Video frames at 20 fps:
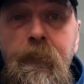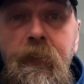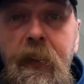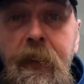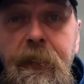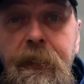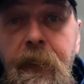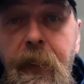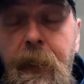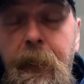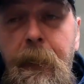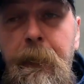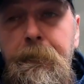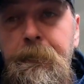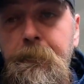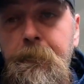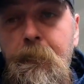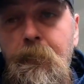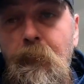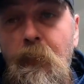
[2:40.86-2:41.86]
in there,
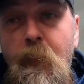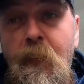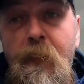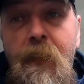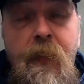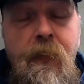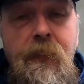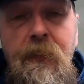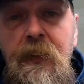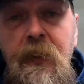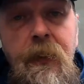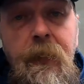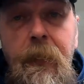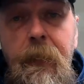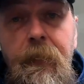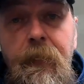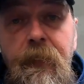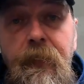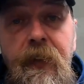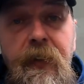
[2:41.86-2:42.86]

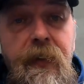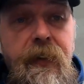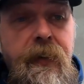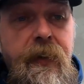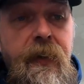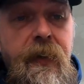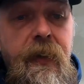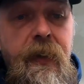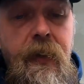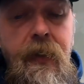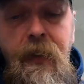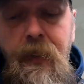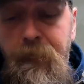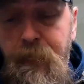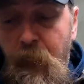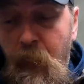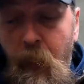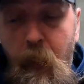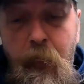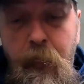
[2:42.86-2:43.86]
then and
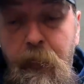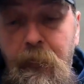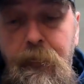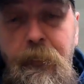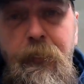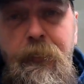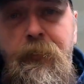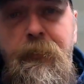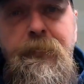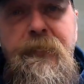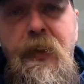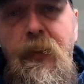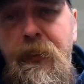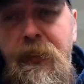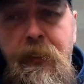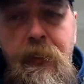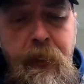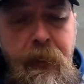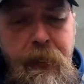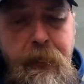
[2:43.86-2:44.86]
if your oil looks
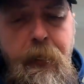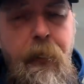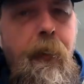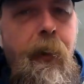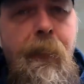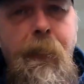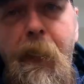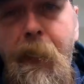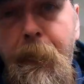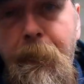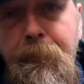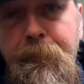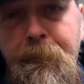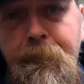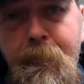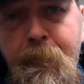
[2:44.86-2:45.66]
milky like caramel,